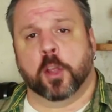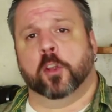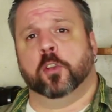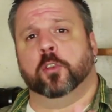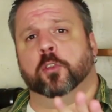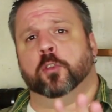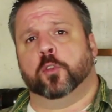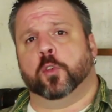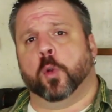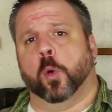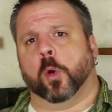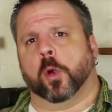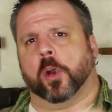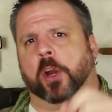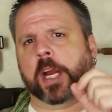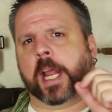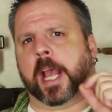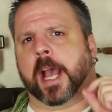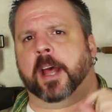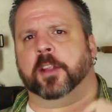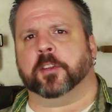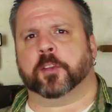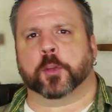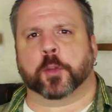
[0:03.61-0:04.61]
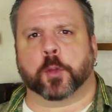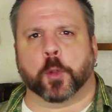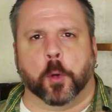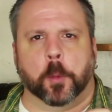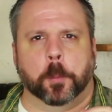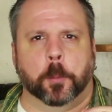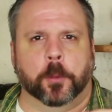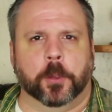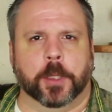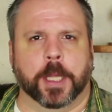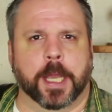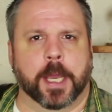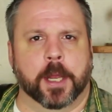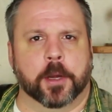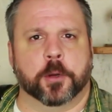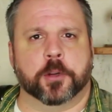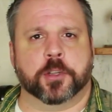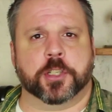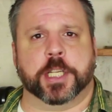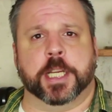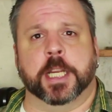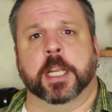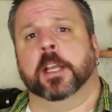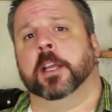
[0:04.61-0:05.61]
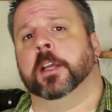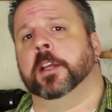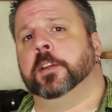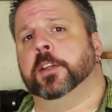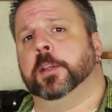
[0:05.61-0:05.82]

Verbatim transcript: store it as thermal energy